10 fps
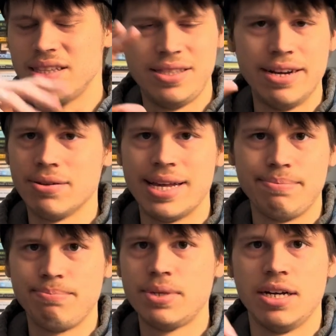they're like
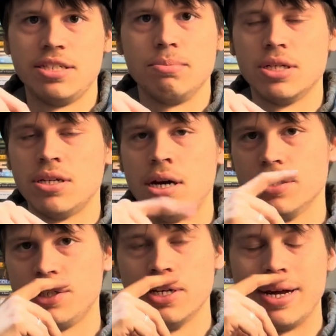custom katanas,
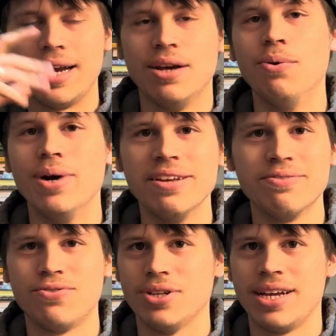so I gotta wait
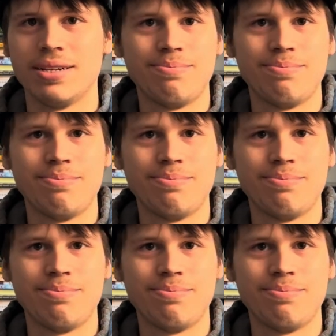for like